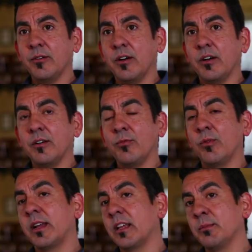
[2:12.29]
uh,
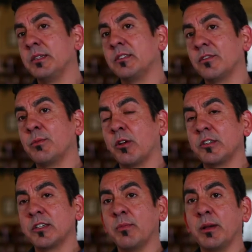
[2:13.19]
what elements of the
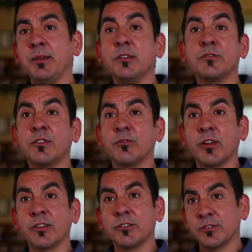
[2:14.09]
project might be useful for
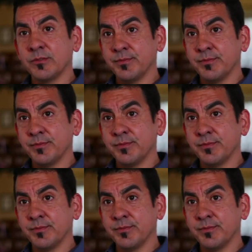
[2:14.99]
others.